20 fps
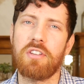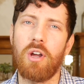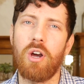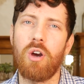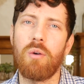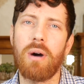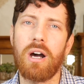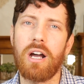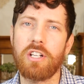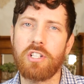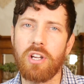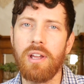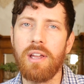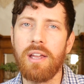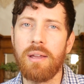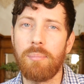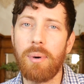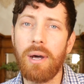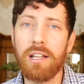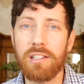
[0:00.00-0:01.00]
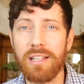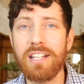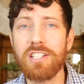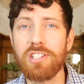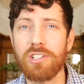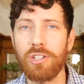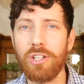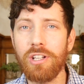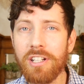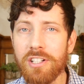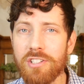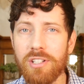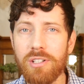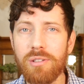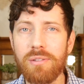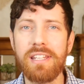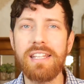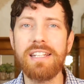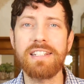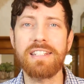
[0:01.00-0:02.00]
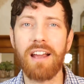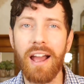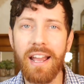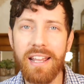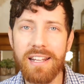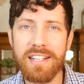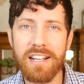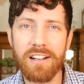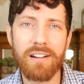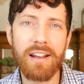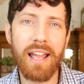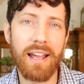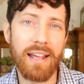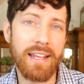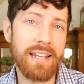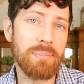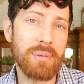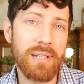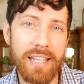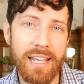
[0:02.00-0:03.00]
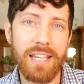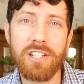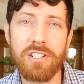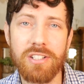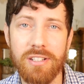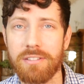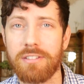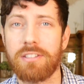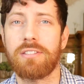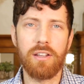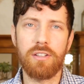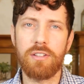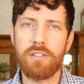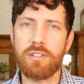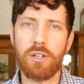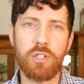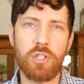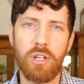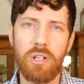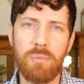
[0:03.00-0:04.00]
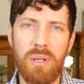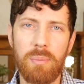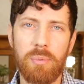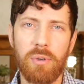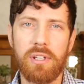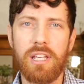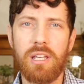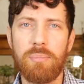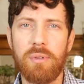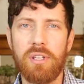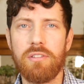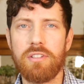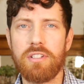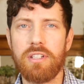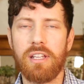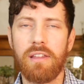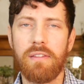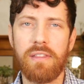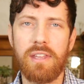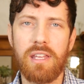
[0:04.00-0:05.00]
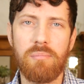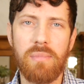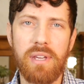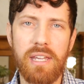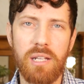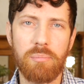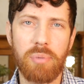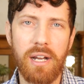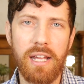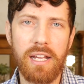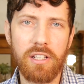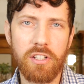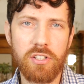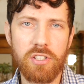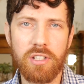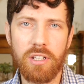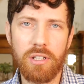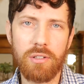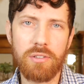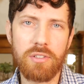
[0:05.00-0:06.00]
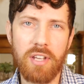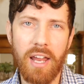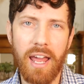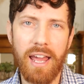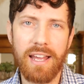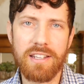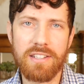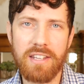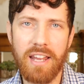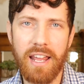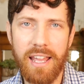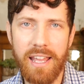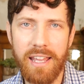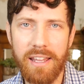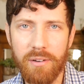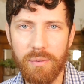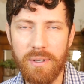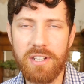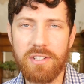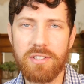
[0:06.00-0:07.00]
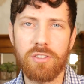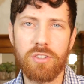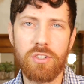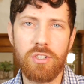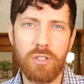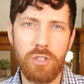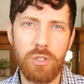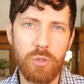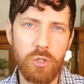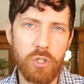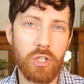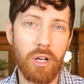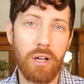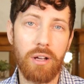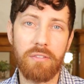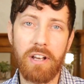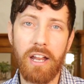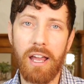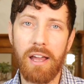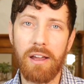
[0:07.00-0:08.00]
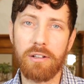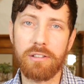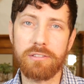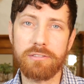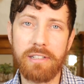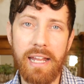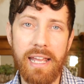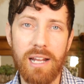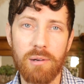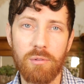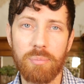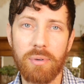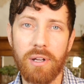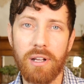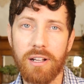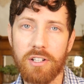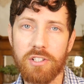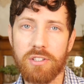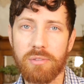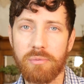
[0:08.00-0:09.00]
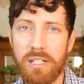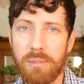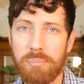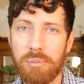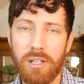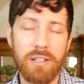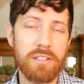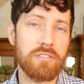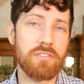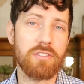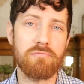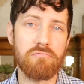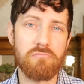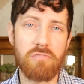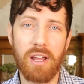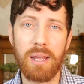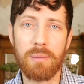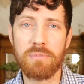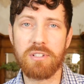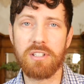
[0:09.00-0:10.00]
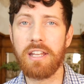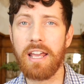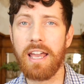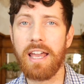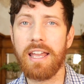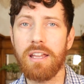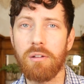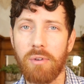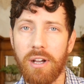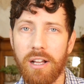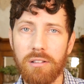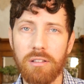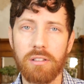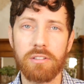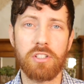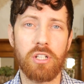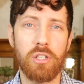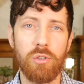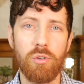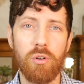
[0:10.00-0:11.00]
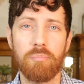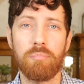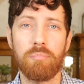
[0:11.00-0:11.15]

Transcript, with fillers: so much. But let's look to the dietary implications. So should people keep using the meat brain excuse as a reason to shove down animal products three plus times a day? Well, to